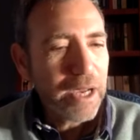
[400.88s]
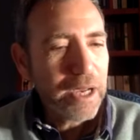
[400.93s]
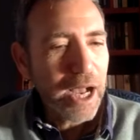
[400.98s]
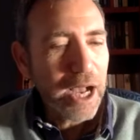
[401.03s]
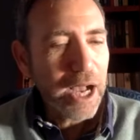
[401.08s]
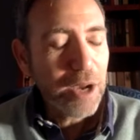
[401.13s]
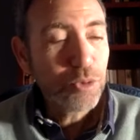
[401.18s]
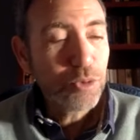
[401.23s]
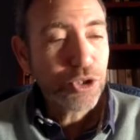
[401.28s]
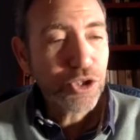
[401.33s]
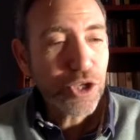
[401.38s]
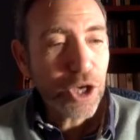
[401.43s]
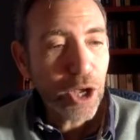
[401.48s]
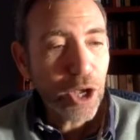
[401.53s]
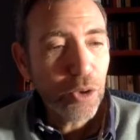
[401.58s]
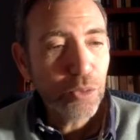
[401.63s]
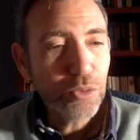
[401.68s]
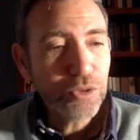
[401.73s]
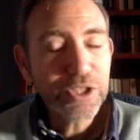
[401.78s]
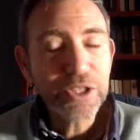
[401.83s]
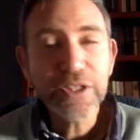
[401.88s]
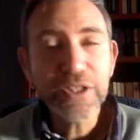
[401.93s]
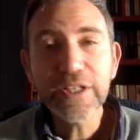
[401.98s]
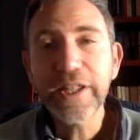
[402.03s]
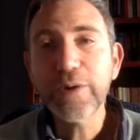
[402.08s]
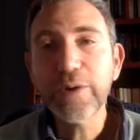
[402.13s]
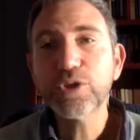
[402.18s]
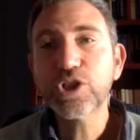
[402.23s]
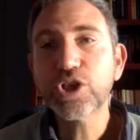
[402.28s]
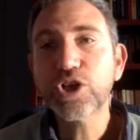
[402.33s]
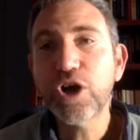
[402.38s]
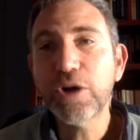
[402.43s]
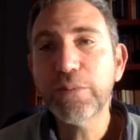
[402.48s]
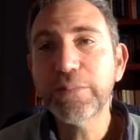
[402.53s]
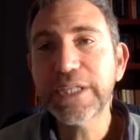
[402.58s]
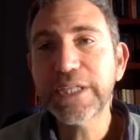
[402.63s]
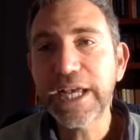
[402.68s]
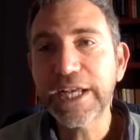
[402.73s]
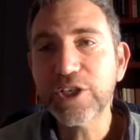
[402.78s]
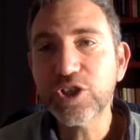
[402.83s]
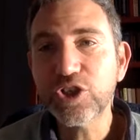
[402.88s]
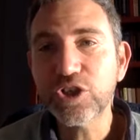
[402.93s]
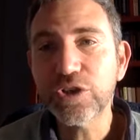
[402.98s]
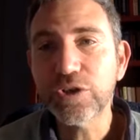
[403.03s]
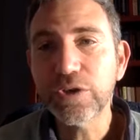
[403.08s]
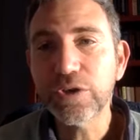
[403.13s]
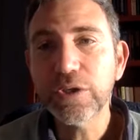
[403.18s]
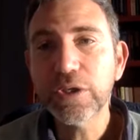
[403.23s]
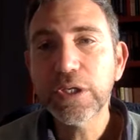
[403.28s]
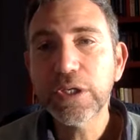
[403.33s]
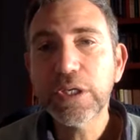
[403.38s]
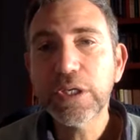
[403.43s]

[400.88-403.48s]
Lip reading: was told that there was accommodation